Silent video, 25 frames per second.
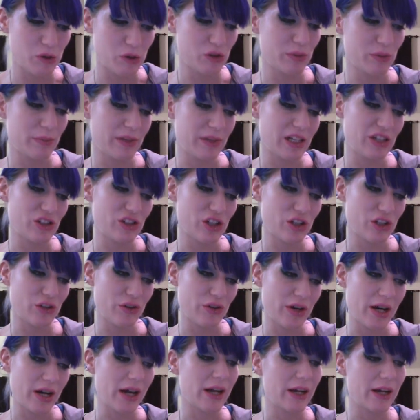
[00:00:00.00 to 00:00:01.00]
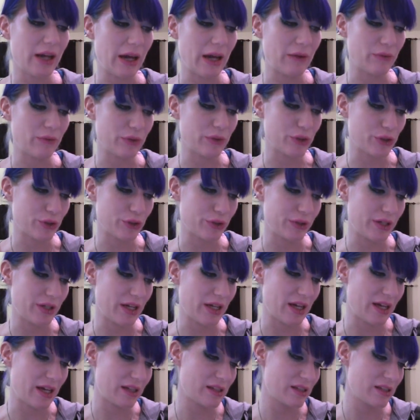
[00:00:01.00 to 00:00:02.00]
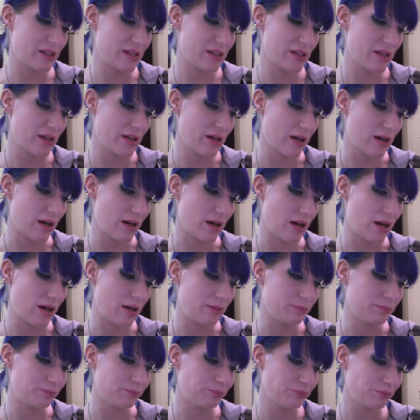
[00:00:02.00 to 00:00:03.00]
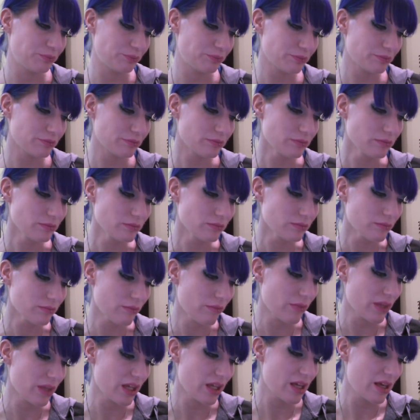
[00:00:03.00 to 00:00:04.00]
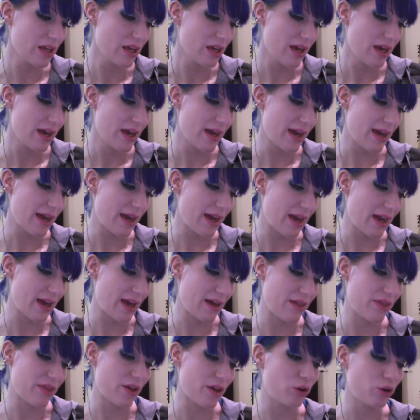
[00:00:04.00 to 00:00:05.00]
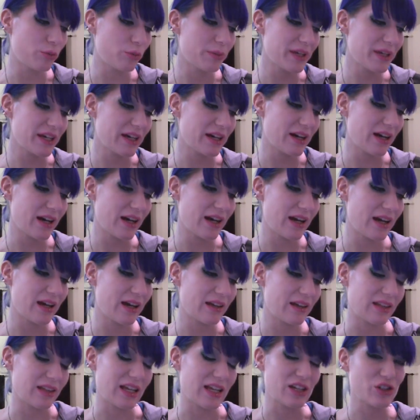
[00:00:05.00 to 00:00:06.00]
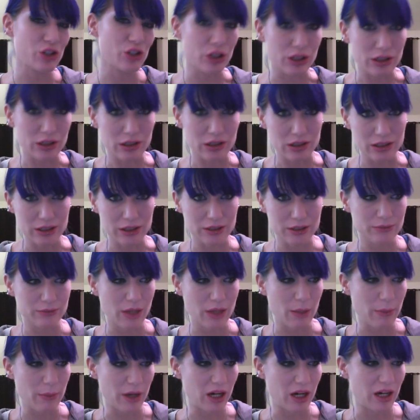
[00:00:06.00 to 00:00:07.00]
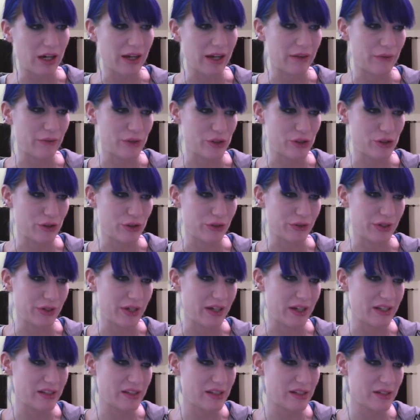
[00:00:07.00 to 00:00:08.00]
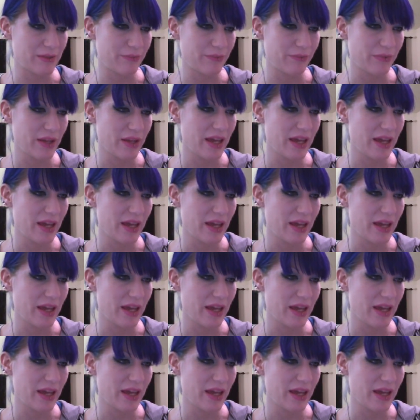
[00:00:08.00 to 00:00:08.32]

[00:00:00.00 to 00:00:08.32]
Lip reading: Mousse Blush, I tried and returned it. And the OPI Lash Curler, I bought and returned it.